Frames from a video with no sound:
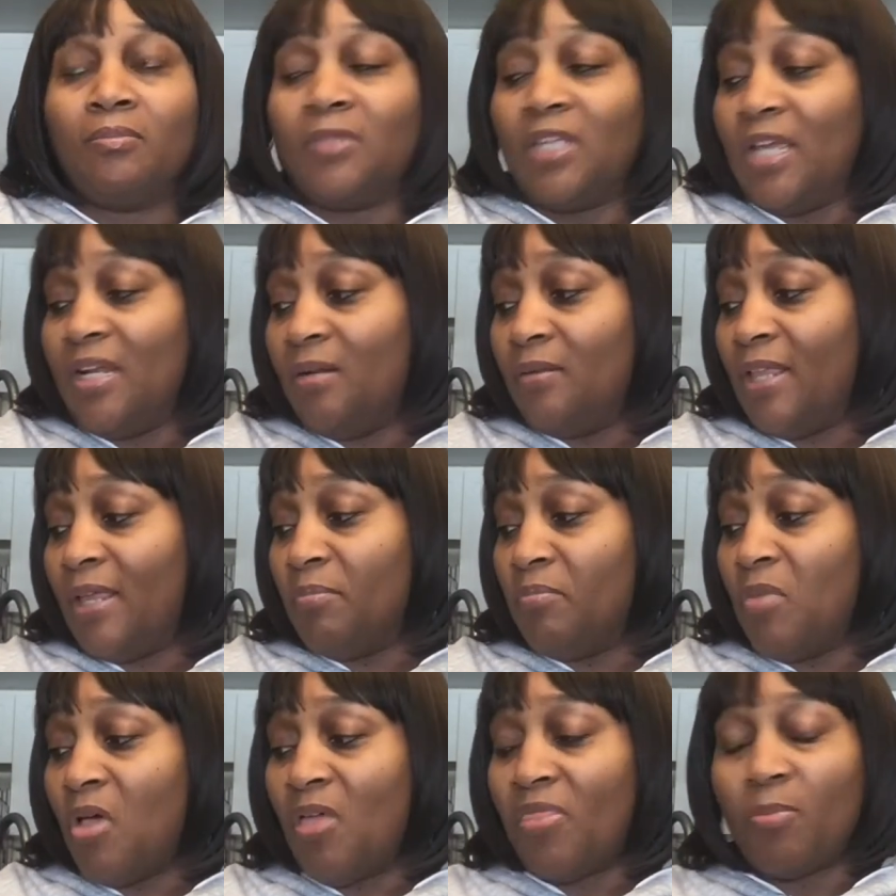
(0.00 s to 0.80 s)
of like
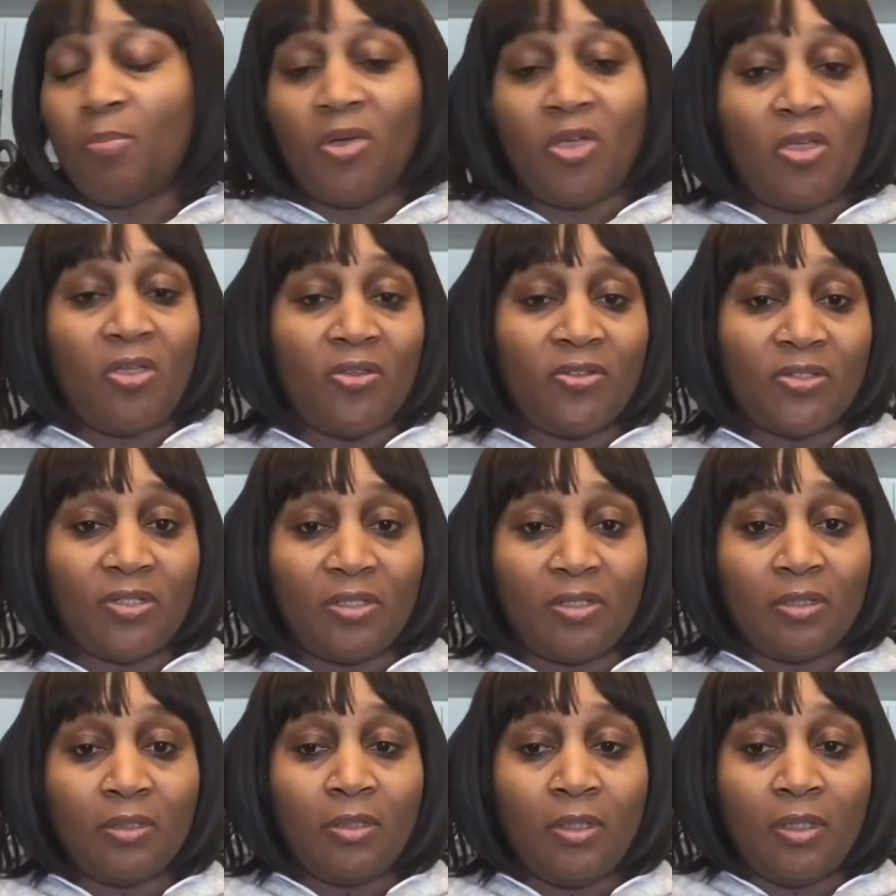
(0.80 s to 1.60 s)
mothballs,
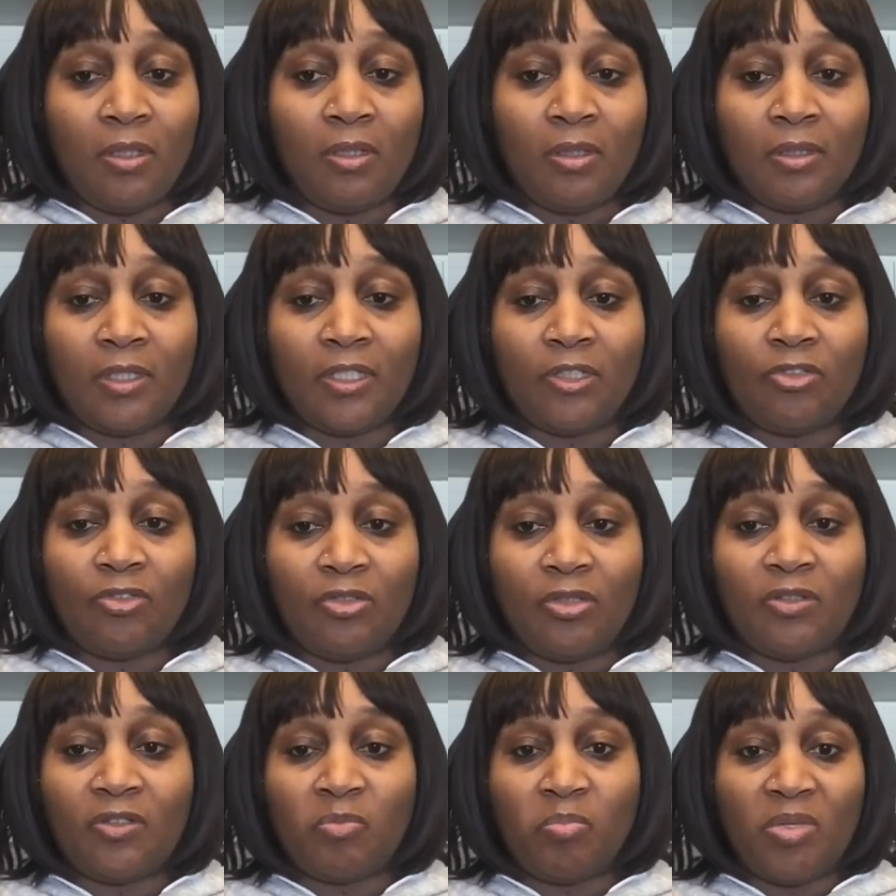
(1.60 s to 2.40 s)
and like
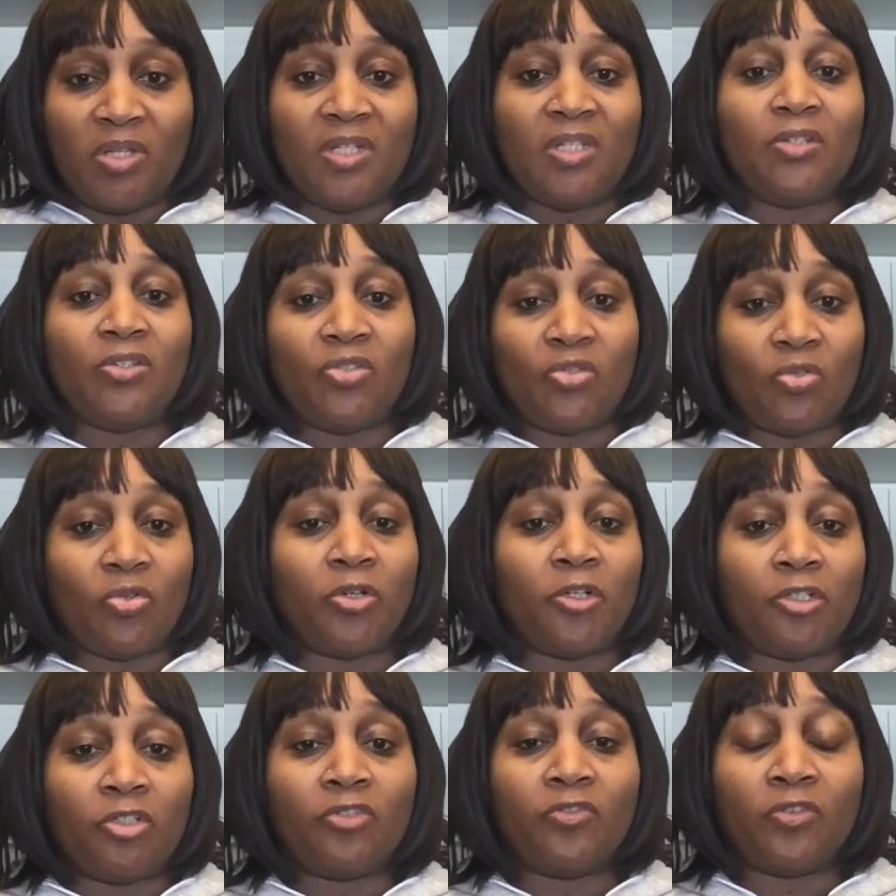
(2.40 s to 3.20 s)
it's been in
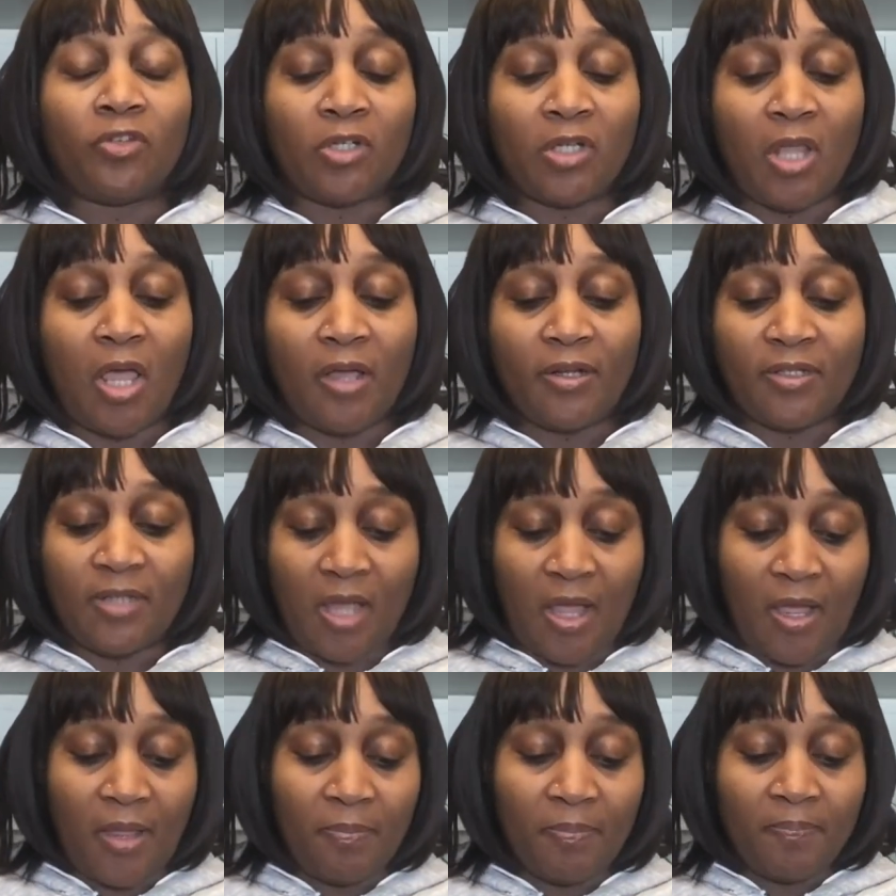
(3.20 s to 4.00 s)
storage for a long
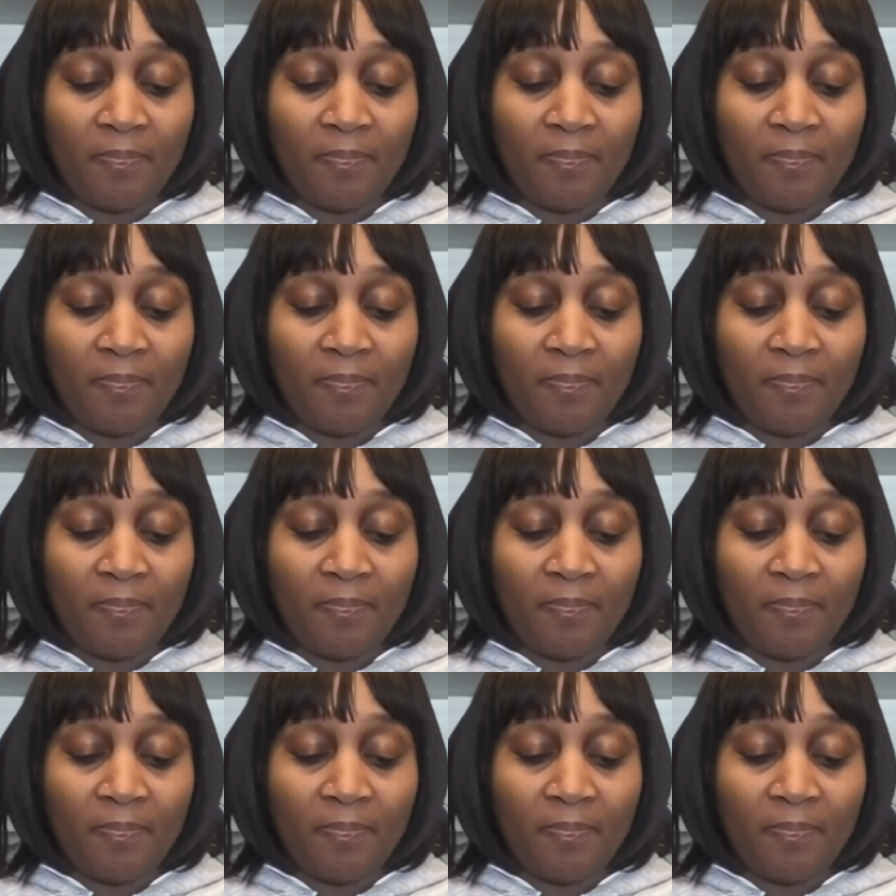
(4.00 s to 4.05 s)
time.